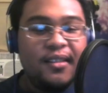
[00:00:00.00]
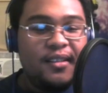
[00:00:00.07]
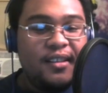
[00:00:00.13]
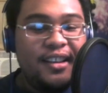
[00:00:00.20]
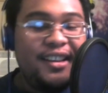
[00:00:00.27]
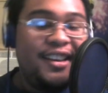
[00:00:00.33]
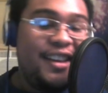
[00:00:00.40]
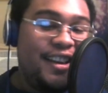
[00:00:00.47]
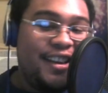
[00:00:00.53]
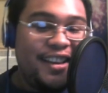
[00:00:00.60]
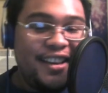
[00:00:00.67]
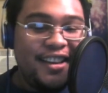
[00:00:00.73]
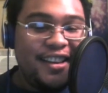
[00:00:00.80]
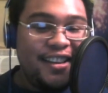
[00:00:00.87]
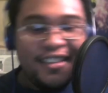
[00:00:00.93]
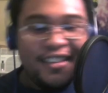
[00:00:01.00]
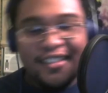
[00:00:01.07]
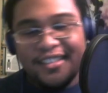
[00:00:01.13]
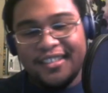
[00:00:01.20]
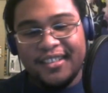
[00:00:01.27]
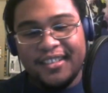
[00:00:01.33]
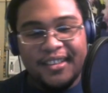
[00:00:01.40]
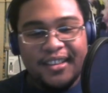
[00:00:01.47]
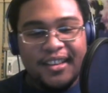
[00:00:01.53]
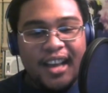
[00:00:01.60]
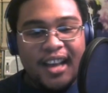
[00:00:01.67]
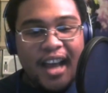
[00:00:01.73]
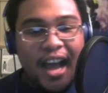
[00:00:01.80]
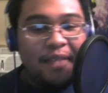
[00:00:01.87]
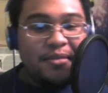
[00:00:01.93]
Hehehe.
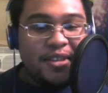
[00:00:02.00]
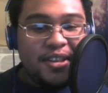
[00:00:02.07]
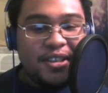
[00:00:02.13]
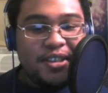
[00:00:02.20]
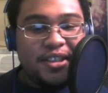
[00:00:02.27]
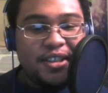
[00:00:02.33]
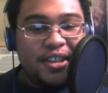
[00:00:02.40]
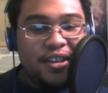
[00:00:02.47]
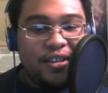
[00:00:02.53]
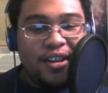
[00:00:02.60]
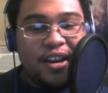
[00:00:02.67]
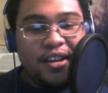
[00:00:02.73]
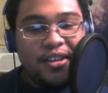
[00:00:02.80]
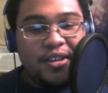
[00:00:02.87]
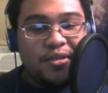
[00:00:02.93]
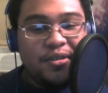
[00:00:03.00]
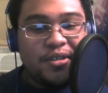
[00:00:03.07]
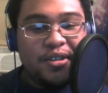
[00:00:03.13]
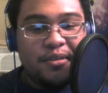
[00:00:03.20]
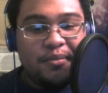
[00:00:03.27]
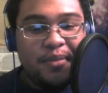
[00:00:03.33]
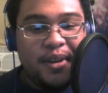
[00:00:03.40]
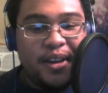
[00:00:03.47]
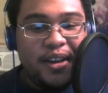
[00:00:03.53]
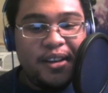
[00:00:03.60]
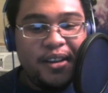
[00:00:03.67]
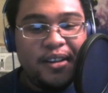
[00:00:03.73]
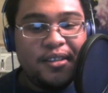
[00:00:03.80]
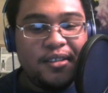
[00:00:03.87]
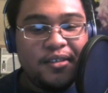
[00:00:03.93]
I'm just still not used to
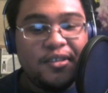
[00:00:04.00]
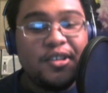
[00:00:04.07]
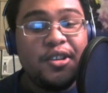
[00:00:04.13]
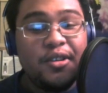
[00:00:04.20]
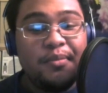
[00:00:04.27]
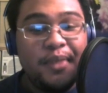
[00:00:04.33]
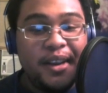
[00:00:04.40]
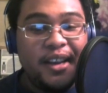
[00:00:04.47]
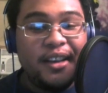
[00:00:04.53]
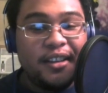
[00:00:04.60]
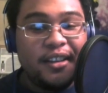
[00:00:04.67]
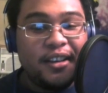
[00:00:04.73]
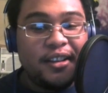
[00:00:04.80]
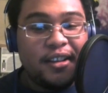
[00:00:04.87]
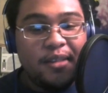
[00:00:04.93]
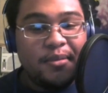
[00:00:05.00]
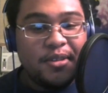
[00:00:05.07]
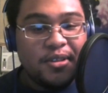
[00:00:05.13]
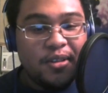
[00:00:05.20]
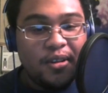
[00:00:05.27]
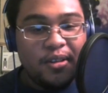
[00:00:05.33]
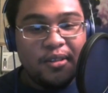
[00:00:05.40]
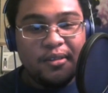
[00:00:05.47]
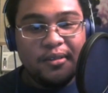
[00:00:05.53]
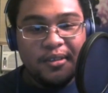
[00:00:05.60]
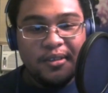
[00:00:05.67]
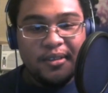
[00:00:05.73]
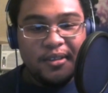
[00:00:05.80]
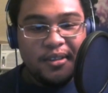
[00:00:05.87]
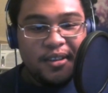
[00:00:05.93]
you being in the club is all.
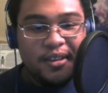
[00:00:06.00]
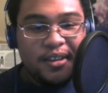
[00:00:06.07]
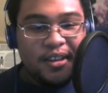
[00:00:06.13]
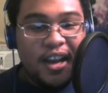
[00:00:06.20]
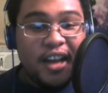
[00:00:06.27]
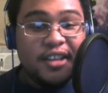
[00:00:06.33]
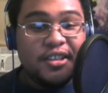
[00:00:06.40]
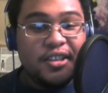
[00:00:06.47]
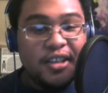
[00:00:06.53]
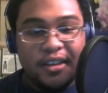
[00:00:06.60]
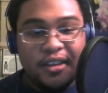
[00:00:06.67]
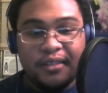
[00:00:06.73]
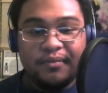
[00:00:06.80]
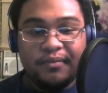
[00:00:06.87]
I see.